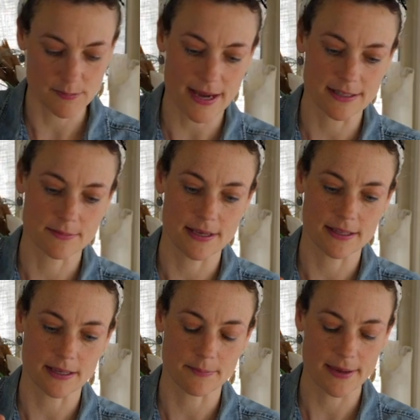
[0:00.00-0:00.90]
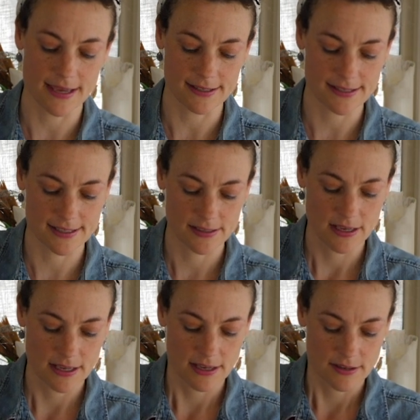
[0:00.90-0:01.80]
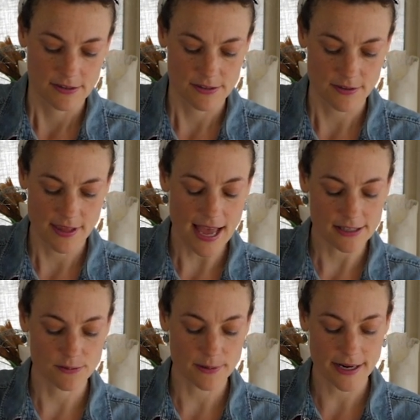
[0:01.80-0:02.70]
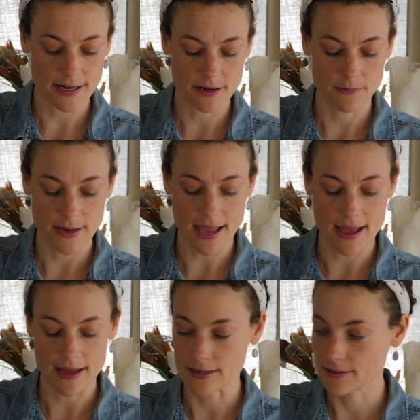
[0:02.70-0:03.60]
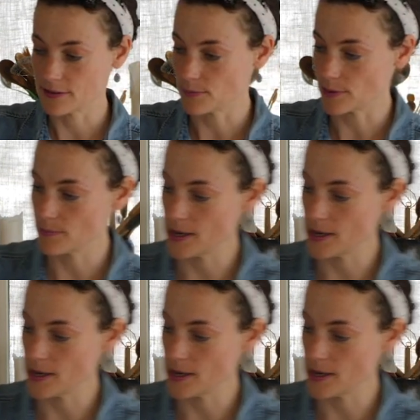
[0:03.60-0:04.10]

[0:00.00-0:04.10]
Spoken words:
back to being like a paste. So that's where we add the warm